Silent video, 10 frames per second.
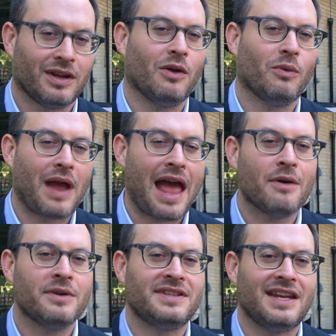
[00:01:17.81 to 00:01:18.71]
You know,
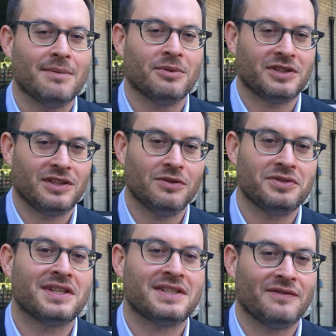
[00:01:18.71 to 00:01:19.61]
how is he able to
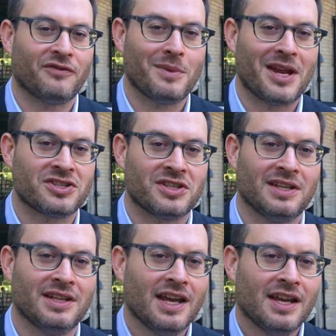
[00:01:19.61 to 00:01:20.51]
use this
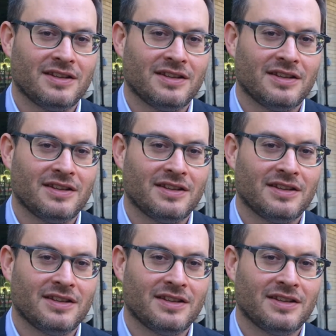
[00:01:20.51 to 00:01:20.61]
information,